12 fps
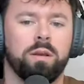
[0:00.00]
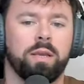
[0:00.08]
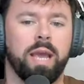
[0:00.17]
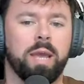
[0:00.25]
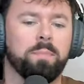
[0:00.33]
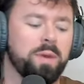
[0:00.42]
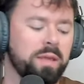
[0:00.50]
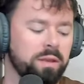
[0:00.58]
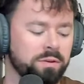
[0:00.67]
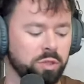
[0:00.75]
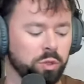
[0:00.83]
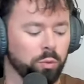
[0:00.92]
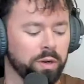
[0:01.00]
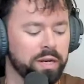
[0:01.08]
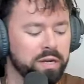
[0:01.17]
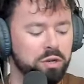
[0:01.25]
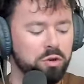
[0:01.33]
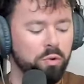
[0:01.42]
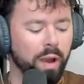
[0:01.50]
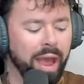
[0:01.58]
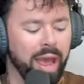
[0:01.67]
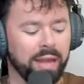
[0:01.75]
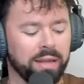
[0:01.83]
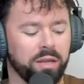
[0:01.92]
KP, there's three new
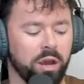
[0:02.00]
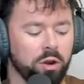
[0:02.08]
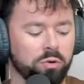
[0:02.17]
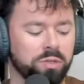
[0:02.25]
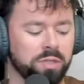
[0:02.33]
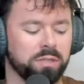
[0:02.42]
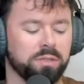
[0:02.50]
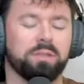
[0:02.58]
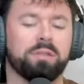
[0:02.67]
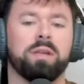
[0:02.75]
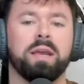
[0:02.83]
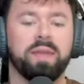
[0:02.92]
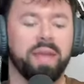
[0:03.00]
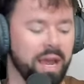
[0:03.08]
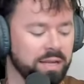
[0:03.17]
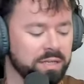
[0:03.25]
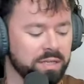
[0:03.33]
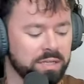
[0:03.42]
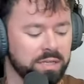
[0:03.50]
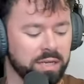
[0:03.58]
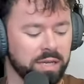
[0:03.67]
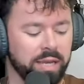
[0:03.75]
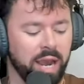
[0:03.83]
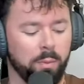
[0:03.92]
head coaches in the
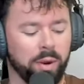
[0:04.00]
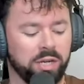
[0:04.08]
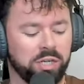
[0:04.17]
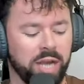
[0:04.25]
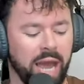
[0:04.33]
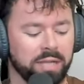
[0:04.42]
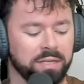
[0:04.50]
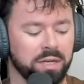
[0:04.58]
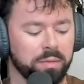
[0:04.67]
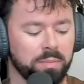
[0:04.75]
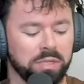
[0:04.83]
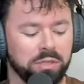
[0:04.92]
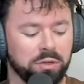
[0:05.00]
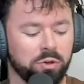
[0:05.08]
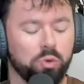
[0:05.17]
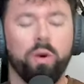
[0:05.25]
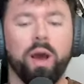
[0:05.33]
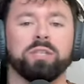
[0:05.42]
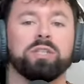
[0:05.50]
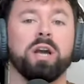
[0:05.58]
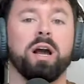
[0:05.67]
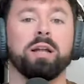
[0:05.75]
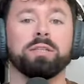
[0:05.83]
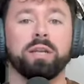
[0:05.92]
SEC. Kerrick Jackson at Mizzou, Wes
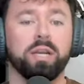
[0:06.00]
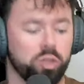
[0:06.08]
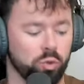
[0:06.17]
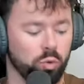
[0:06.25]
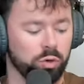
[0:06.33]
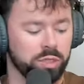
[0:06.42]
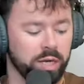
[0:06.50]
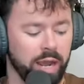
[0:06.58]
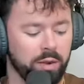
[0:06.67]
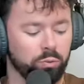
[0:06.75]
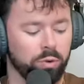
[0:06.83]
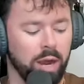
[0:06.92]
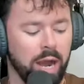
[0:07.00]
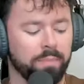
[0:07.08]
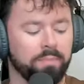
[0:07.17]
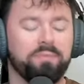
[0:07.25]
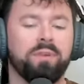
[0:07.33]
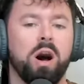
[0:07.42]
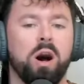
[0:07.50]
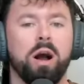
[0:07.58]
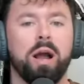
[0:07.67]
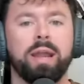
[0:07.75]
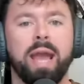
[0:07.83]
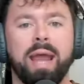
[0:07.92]
Johnson at Georgia, and Rob
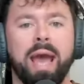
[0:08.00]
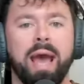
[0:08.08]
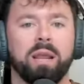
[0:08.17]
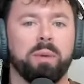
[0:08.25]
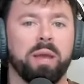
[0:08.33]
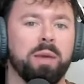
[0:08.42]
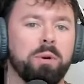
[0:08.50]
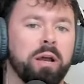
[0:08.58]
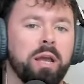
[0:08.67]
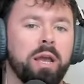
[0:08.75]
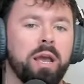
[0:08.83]
Vaughn at Alabama.